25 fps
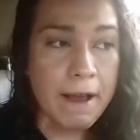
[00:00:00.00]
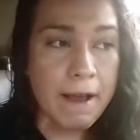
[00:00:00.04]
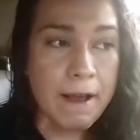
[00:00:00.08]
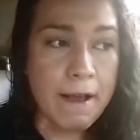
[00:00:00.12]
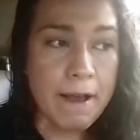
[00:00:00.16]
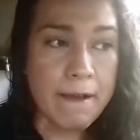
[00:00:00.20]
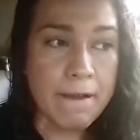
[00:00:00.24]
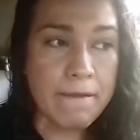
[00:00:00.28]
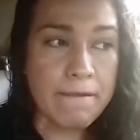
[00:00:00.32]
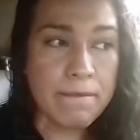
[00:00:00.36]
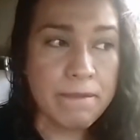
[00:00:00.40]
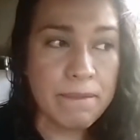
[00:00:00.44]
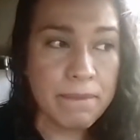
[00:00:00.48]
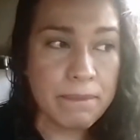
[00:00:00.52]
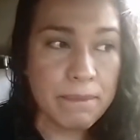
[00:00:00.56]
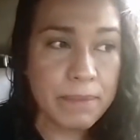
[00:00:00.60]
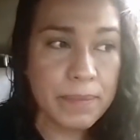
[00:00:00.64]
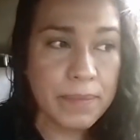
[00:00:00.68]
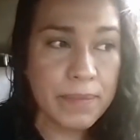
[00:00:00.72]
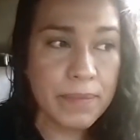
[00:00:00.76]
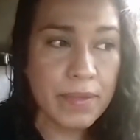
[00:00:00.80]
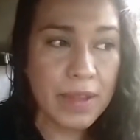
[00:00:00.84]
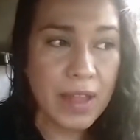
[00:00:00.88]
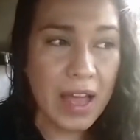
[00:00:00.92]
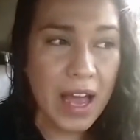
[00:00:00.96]
Um,
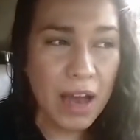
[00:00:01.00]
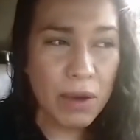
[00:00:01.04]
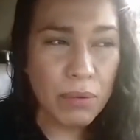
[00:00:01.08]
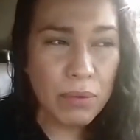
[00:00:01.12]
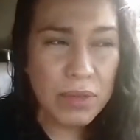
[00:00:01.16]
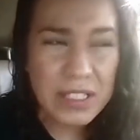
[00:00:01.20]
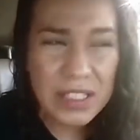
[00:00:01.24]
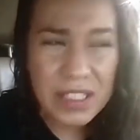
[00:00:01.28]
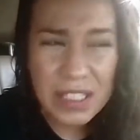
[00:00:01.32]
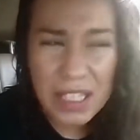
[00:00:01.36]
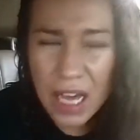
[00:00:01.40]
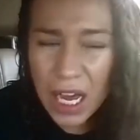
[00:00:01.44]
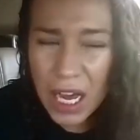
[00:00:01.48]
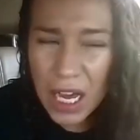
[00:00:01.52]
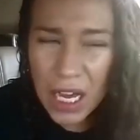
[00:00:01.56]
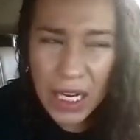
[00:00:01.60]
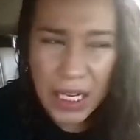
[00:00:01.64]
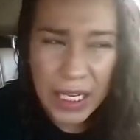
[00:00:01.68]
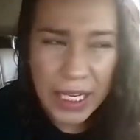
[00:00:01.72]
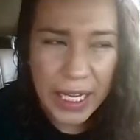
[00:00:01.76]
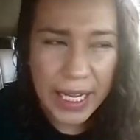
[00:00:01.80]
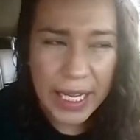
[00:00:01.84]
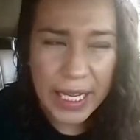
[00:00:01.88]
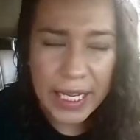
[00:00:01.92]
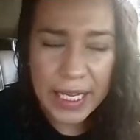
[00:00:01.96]
I was
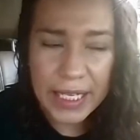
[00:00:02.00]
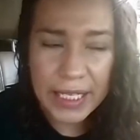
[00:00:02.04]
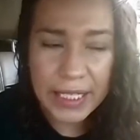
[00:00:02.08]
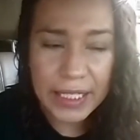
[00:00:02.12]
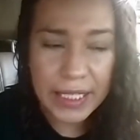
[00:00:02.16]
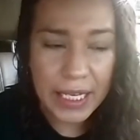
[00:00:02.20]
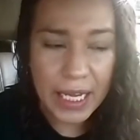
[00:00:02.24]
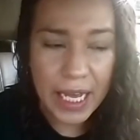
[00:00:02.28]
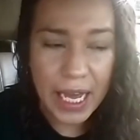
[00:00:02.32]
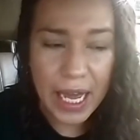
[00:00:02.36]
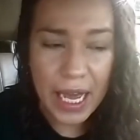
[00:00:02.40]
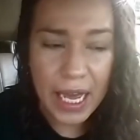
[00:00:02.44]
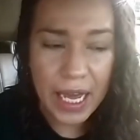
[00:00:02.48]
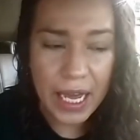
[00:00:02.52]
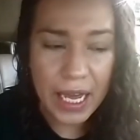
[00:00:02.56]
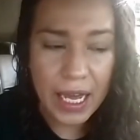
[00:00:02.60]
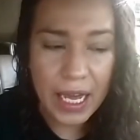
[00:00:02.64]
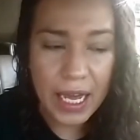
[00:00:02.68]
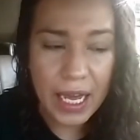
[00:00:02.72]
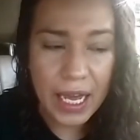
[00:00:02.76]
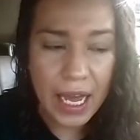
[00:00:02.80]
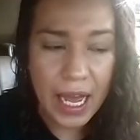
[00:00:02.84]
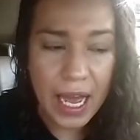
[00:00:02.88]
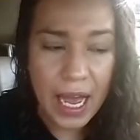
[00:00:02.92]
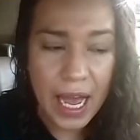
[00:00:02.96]
young and
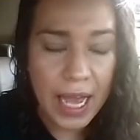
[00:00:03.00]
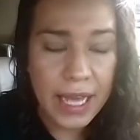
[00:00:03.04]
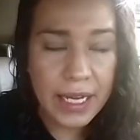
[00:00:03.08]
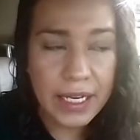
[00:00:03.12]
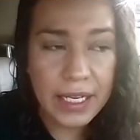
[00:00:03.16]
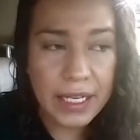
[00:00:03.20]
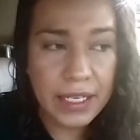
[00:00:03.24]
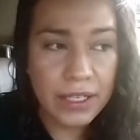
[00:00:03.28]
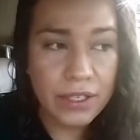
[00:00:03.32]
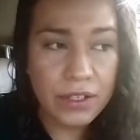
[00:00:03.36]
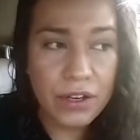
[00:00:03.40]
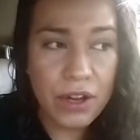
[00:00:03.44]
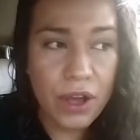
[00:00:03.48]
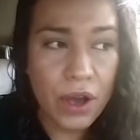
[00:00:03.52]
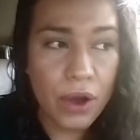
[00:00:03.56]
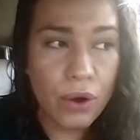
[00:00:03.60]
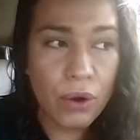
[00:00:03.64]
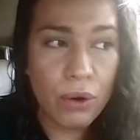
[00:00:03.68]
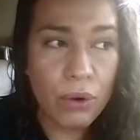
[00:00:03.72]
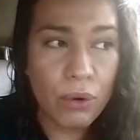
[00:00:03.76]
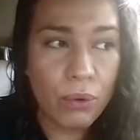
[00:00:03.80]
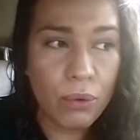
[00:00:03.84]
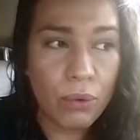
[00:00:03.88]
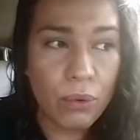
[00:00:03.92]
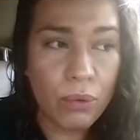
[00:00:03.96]
I didn't
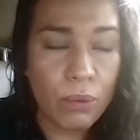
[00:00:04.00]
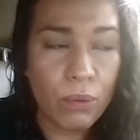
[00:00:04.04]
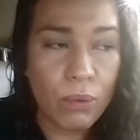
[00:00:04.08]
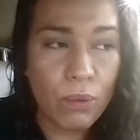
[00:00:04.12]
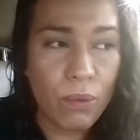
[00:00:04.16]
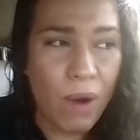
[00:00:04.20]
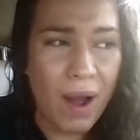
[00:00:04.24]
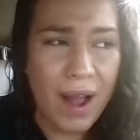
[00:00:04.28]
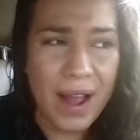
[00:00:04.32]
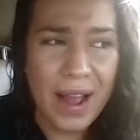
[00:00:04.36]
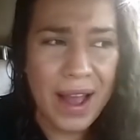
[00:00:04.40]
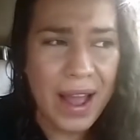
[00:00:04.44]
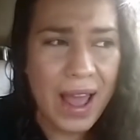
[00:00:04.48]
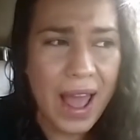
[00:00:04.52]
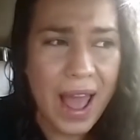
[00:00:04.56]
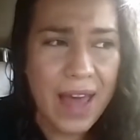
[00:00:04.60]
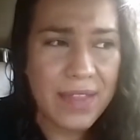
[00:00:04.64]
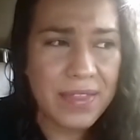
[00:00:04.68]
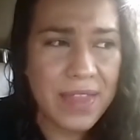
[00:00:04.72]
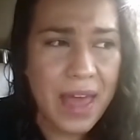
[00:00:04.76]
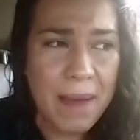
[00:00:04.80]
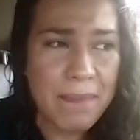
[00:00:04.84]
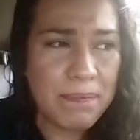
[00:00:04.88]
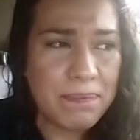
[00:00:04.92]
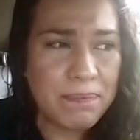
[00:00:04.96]
know why I
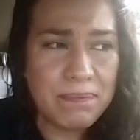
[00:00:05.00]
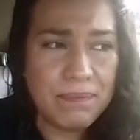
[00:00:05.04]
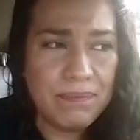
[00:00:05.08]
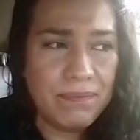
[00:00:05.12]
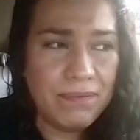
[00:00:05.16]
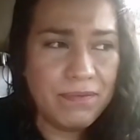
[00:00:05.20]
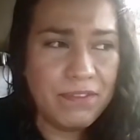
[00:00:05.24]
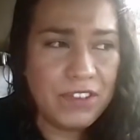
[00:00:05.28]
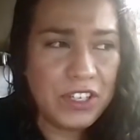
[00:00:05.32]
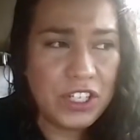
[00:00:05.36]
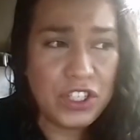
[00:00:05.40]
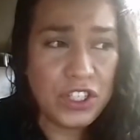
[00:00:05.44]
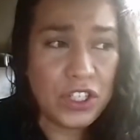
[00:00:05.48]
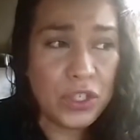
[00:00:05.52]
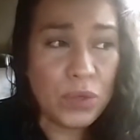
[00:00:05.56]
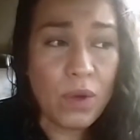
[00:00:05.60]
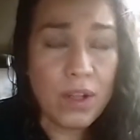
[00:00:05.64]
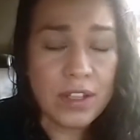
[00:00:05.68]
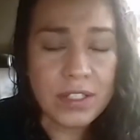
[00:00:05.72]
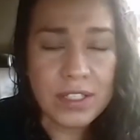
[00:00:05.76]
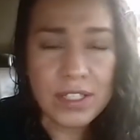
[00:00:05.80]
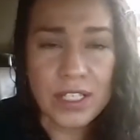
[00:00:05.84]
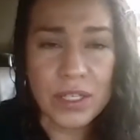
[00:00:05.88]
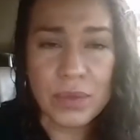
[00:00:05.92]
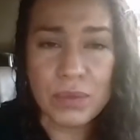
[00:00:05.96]
had that vision
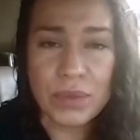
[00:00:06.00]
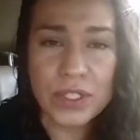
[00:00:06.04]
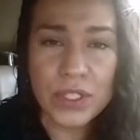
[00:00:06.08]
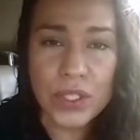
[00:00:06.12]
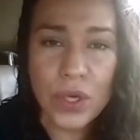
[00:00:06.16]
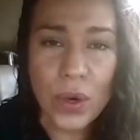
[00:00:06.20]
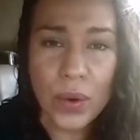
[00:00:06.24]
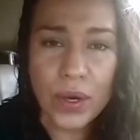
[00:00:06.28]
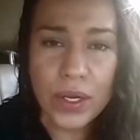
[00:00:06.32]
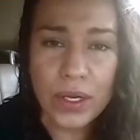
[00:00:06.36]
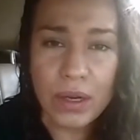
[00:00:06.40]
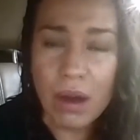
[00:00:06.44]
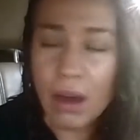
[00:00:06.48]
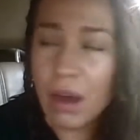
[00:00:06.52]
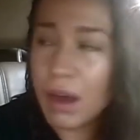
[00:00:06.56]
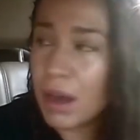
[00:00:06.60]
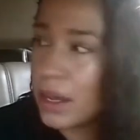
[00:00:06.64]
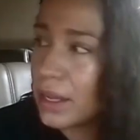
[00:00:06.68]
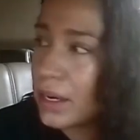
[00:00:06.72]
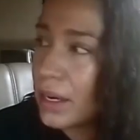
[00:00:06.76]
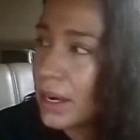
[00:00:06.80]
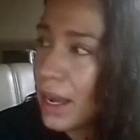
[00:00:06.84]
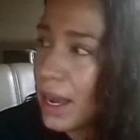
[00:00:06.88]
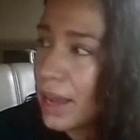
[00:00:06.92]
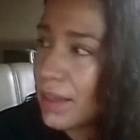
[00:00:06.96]
while sin was going
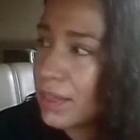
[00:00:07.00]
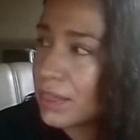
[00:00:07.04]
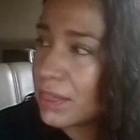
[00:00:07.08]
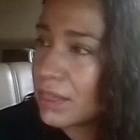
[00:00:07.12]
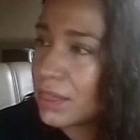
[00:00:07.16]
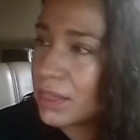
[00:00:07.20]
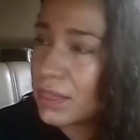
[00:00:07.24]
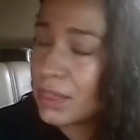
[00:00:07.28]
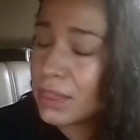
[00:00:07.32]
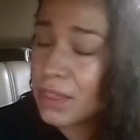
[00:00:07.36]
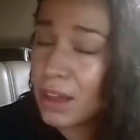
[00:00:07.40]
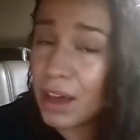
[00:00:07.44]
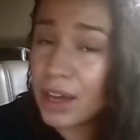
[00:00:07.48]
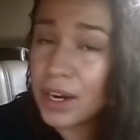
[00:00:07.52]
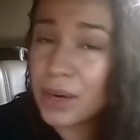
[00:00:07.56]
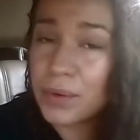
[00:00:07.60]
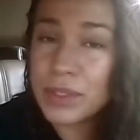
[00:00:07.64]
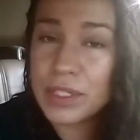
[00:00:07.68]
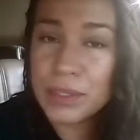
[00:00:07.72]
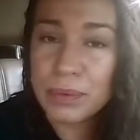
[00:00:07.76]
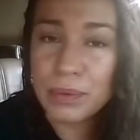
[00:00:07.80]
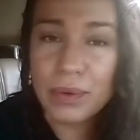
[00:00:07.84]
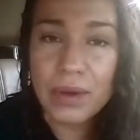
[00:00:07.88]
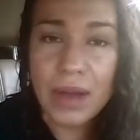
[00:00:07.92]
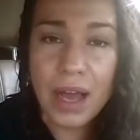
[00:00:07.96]
on. I thought it
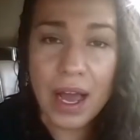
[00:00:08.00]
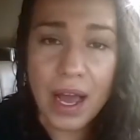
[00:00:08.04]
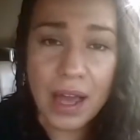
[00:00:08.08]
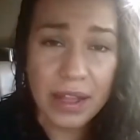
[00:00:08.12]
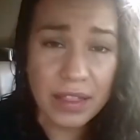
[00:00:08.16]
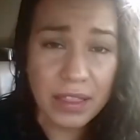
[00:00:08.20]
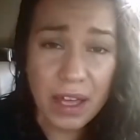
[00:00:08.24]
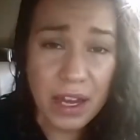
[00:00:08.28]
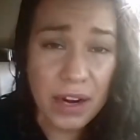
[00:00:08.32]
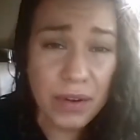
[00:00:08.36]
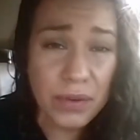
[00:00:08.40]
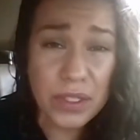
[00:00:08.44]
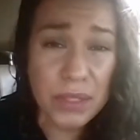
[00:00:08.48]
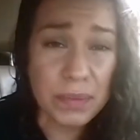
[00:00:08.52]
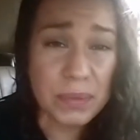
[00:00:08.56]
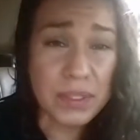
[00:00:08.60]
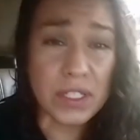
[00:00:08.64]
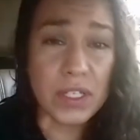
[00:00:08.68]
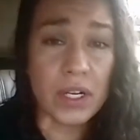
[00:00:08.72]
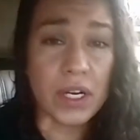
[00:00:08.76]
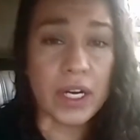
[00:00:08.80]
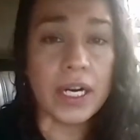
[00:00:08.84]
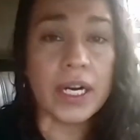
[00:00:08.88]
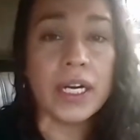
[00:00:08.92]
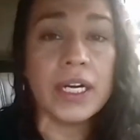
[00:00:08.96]
was I thought it was
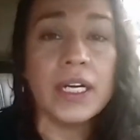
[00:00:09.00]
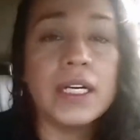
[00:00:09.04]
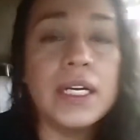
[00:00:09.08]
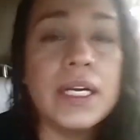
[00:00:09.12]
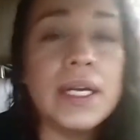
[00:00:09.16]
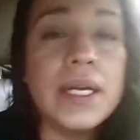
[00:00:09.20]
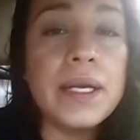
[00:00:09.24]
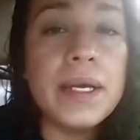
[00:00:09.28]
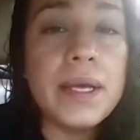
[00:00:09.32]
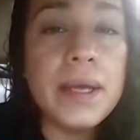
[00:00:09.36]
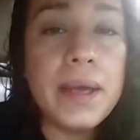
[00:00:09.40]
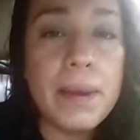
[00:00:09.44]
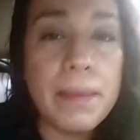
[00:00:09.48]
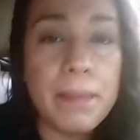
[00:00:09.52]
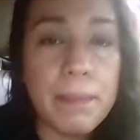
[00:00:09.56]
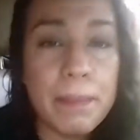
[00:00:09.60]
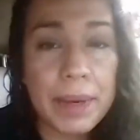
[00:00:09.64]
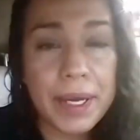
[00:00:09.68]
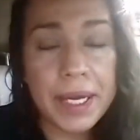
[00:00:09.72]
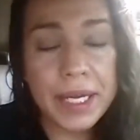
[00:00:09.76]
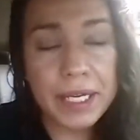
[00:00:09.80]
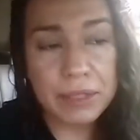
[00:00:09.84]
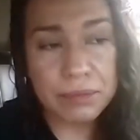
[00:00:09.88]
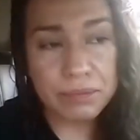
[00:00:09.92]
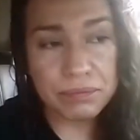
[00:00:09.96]
bizarre.
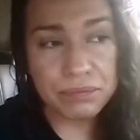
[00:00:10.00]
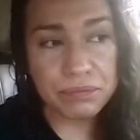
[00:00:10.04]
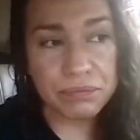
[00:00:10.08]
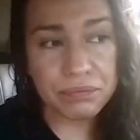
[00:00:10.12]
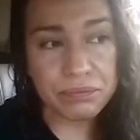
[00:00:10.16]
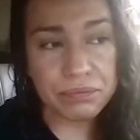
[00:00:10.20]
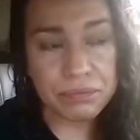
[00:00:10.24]
But